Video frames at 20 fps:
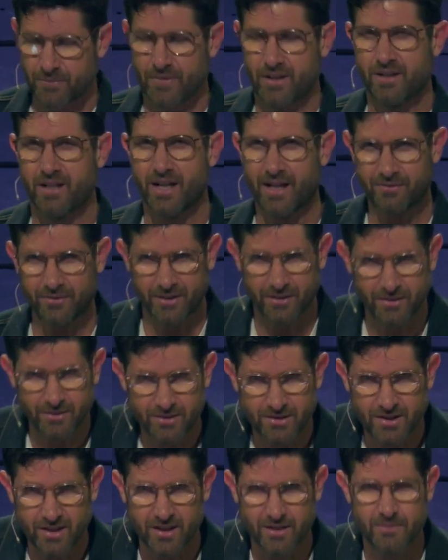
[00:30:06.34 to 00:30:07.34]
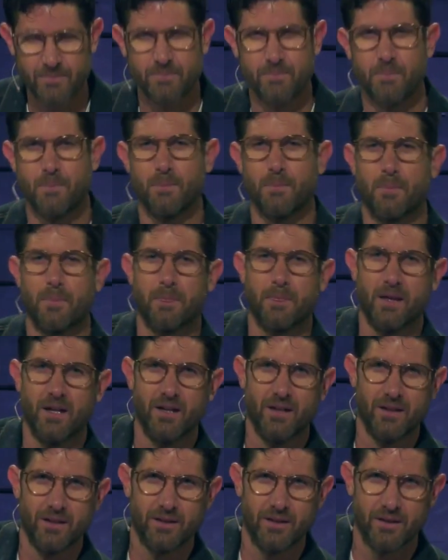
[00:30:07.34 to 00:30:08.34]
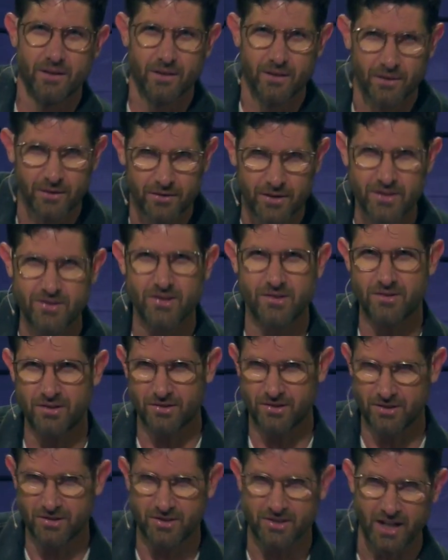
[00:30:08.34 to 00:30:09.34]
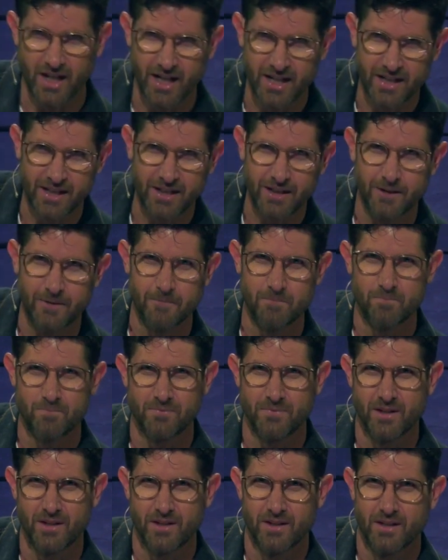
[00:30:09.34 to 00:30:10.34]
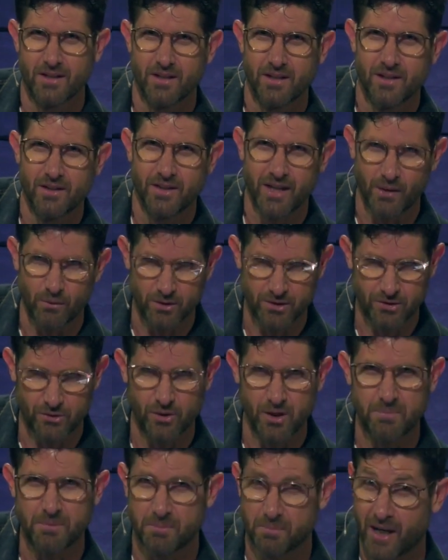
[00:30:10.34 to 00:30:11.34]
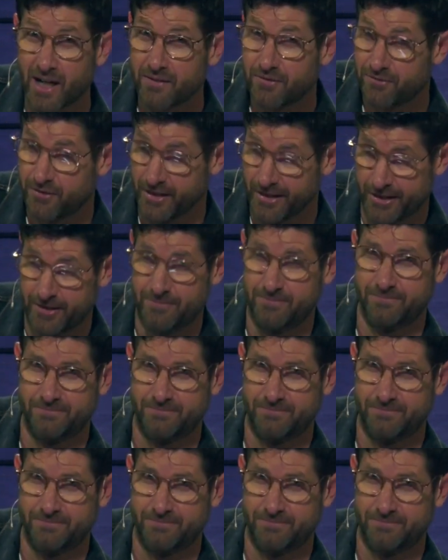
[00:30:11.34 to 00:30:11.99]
You have to understand, this is a society that was gripped by fear.